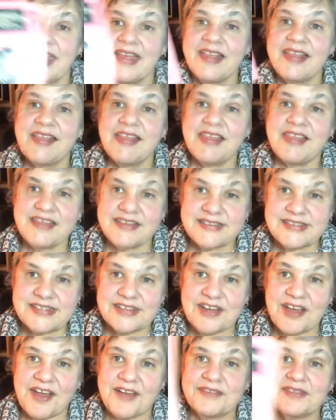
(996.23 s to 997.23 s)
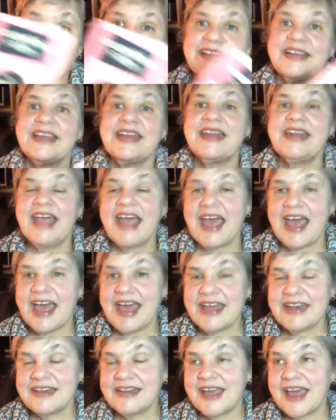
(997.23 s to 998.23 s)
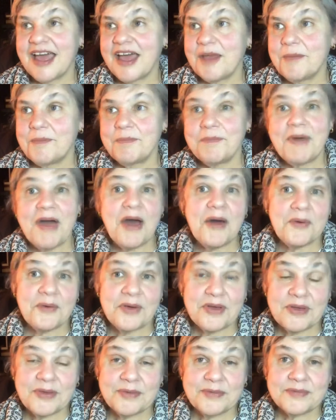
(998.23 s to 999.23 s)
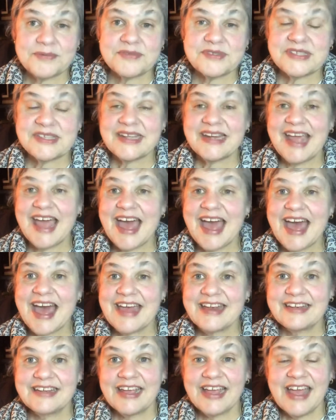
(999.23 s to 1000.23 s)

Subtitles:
this novel, it had poems, it had